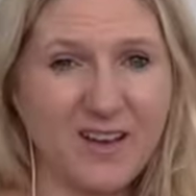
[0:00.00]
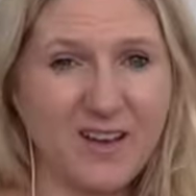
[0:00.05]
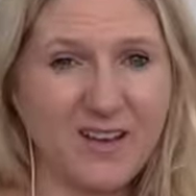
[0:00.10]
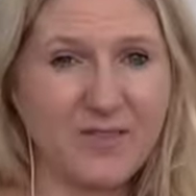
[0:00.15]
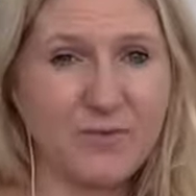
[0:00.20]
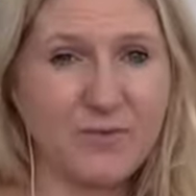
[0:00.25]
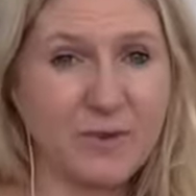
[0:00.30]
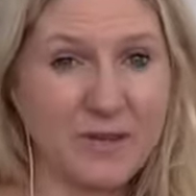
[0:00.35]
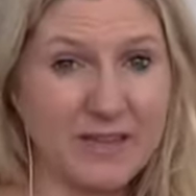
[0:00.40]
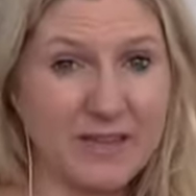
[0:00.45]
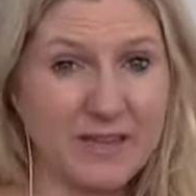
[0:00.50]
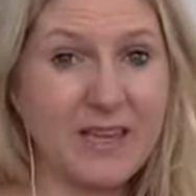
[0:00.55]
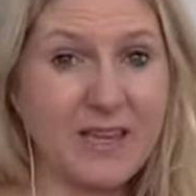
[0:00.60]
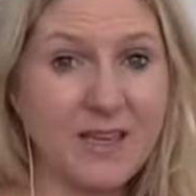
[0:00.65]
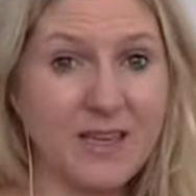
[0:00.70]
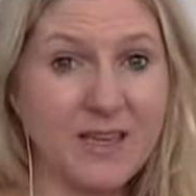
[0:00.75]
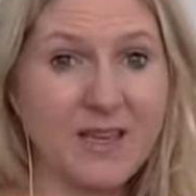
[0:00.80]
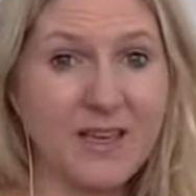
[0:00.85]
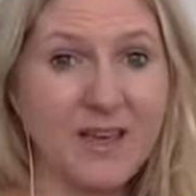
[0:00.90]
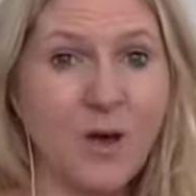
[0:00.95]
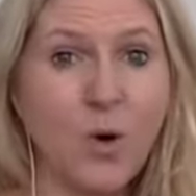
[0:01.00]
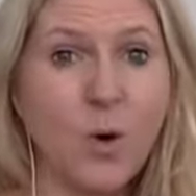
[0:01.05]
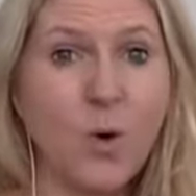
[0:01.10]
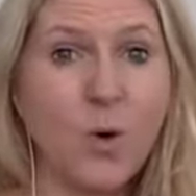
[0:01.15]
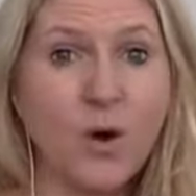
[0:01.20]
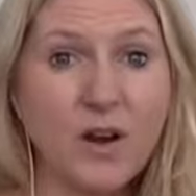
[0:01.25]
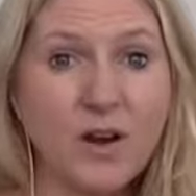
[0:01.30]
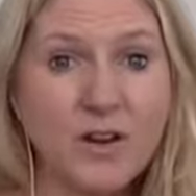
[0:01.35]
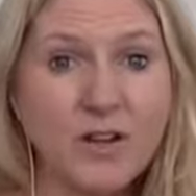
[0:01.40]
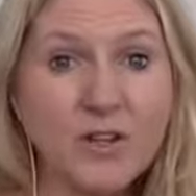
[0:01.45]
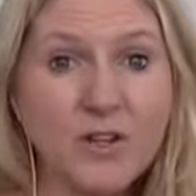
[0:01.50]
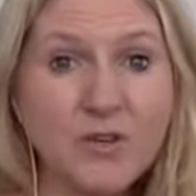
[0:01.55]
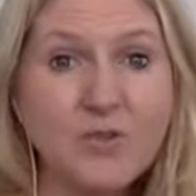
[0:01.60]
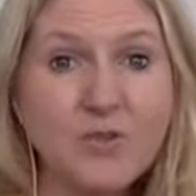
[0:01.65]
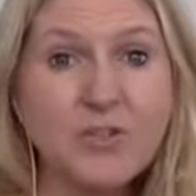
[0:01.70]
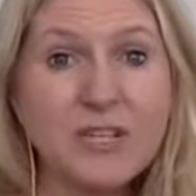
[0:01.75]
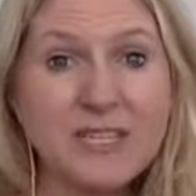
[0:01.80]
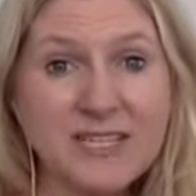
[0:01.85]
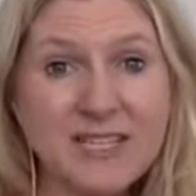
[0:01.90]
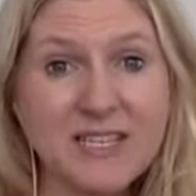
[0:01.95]
really? Or are you
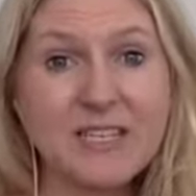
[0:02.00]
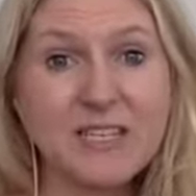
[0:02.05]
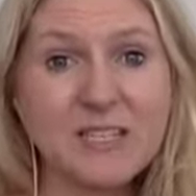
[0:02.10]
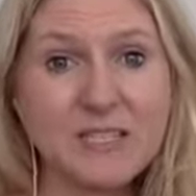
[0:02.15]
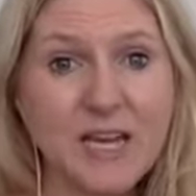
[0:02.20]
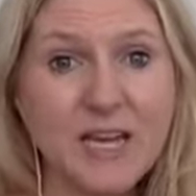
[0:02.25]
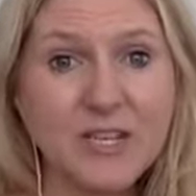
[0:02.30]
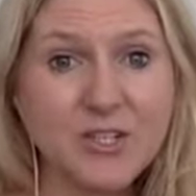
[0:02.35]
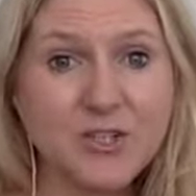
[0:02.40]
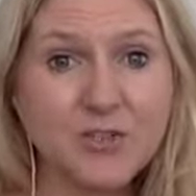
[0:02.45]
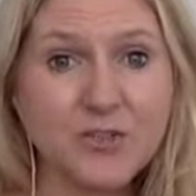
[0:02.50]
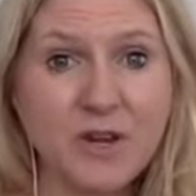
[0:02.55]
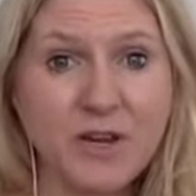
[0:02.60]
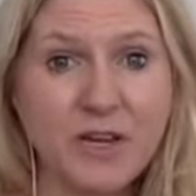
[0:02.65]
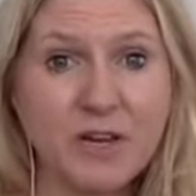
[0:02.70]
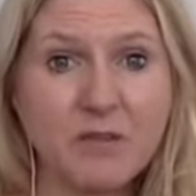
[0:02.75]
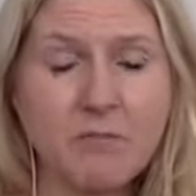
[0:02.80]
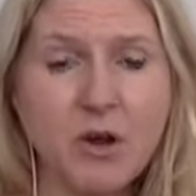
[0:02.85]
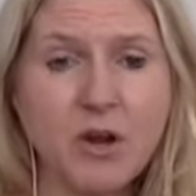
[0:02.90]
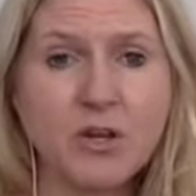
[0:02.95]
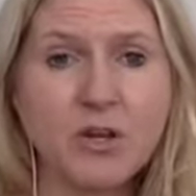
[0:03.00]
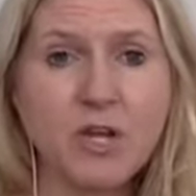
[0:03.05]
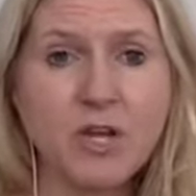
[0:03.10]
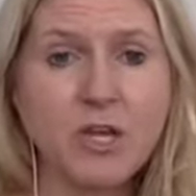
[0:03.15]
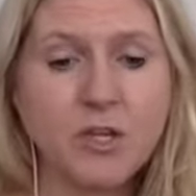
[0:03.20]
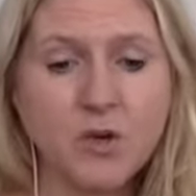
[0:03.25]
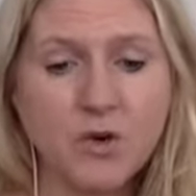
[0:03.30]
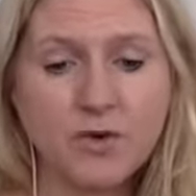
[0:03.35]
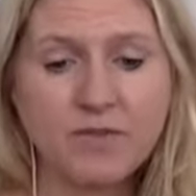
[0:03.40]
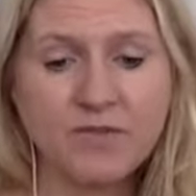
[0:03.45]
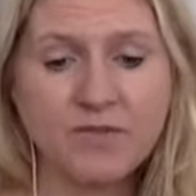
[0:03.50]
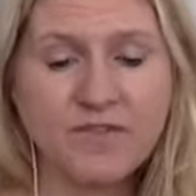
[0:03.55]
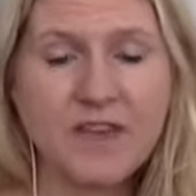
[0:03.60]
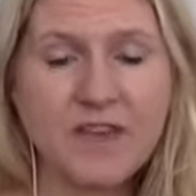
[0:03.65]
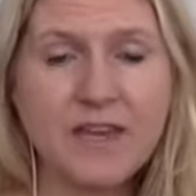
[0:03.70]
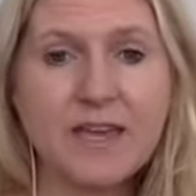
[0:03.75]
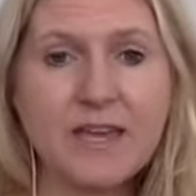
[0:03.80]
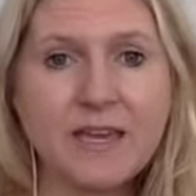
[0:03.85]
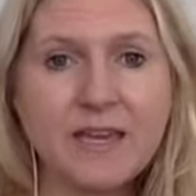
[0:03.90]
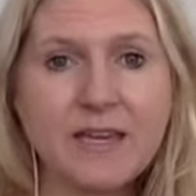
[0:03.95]
just in a saturated market? Your
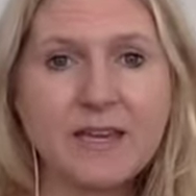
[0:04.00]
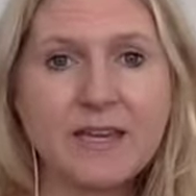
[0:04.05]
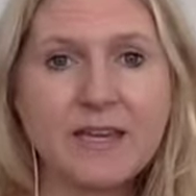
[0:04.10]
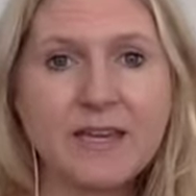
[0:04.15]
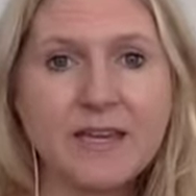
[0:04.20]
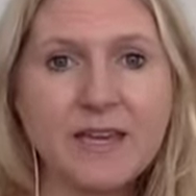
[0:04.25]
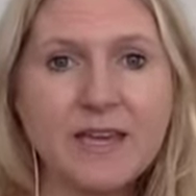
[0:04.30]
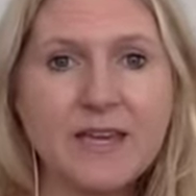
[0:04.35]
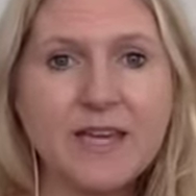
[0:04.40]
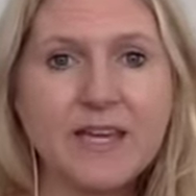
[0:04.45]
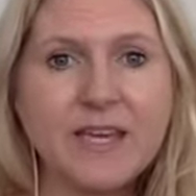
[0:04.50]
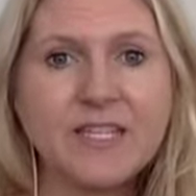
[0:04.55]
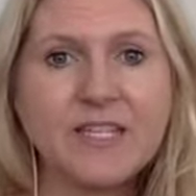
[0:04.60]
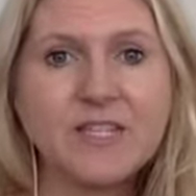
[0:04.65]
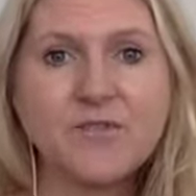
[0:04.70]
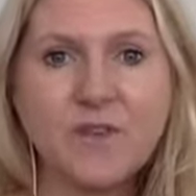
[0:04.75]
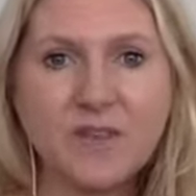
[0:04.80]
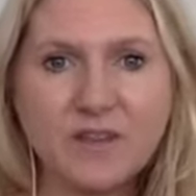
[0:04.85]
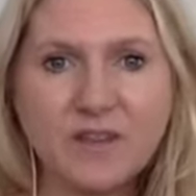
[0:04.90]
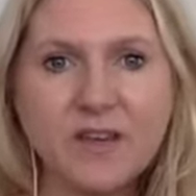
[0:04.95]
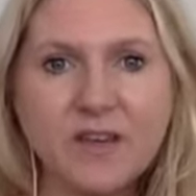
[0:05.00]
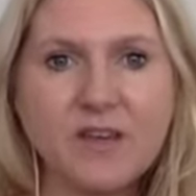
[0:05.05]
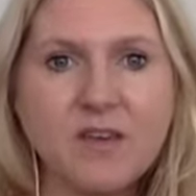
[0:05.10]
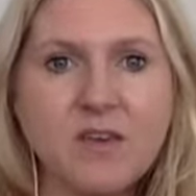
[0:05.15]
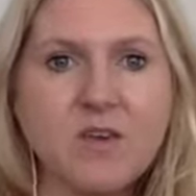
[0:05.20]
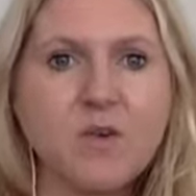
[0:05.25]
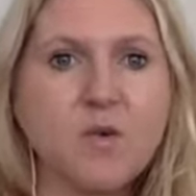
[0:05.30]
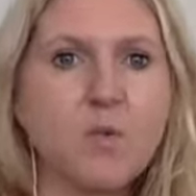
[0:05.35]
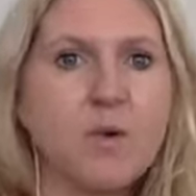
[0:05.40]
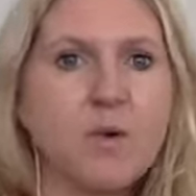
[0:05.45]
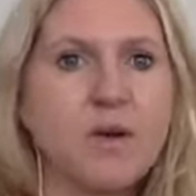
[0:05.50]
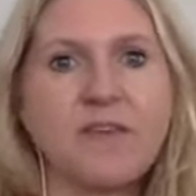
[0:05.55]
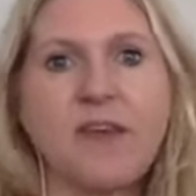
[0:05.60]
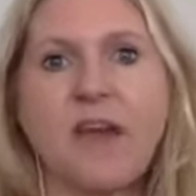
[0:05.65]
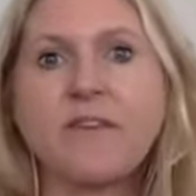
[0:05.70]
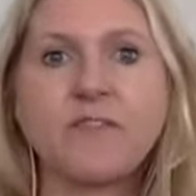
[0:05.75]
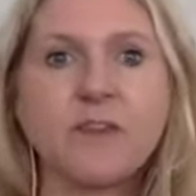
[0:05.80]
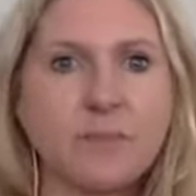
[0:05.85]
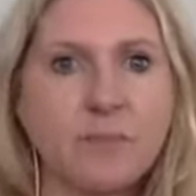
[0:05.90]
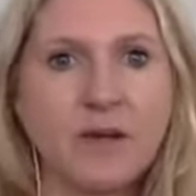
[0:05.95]
feed is filling you with
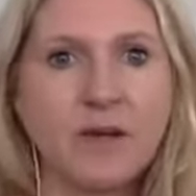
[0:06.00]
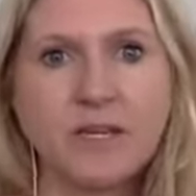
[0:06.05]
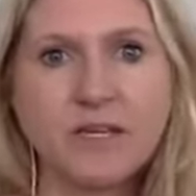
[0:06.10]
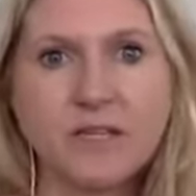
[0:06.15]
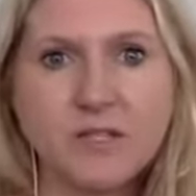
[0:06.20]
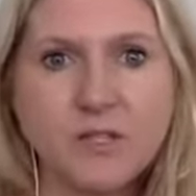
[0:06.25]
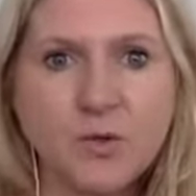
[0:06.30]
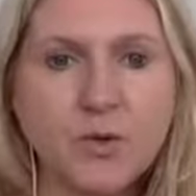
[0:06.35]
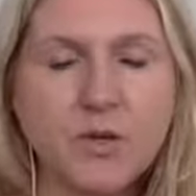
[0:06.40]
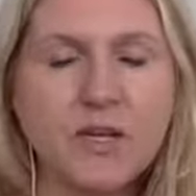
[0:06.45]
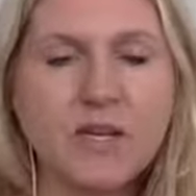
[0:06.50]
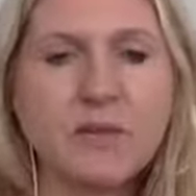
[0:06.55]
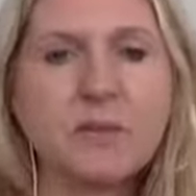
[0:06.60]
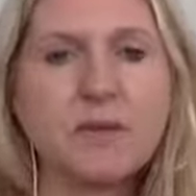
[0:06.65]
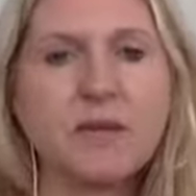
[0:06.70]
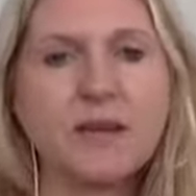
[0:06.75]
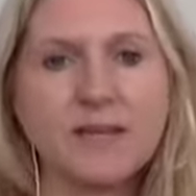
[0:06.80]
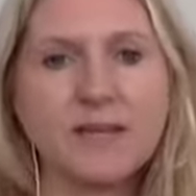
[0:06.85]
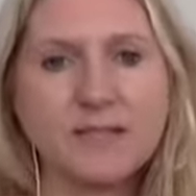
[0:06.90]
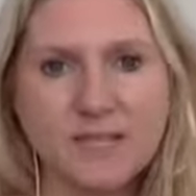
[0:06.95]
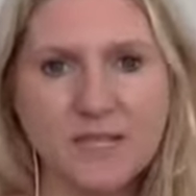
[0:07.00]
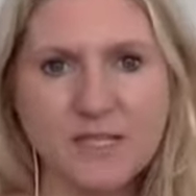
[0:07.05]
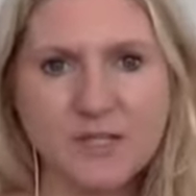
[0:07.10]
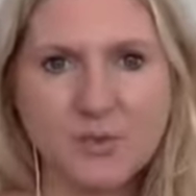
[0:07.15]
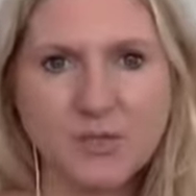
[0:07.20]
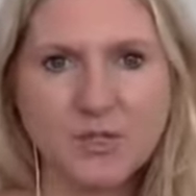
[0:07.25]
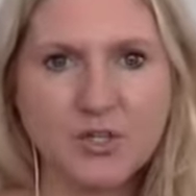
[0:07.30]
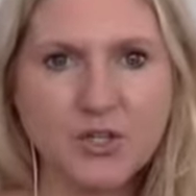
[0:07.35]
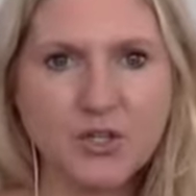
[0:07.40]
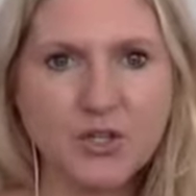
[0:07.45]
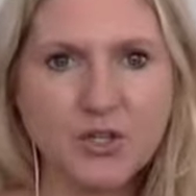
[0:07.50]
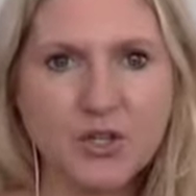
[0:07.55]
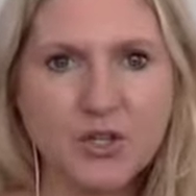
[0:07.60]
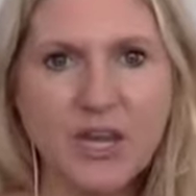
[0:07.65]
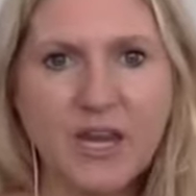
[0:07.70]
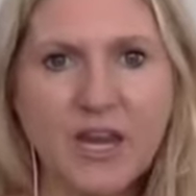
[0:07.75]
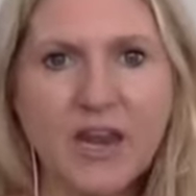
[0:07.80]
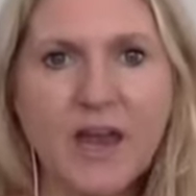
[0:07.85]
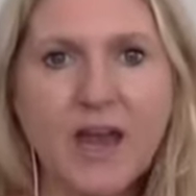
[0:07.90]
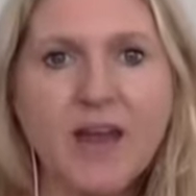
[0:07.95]
everybody's doing it because that's what you're
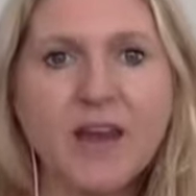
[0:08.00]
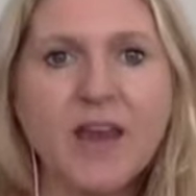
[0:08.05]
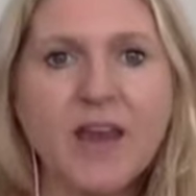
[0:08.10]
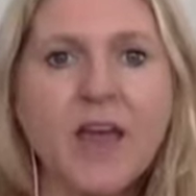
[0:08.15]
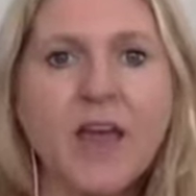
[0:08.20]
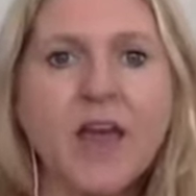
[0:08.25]
looking at.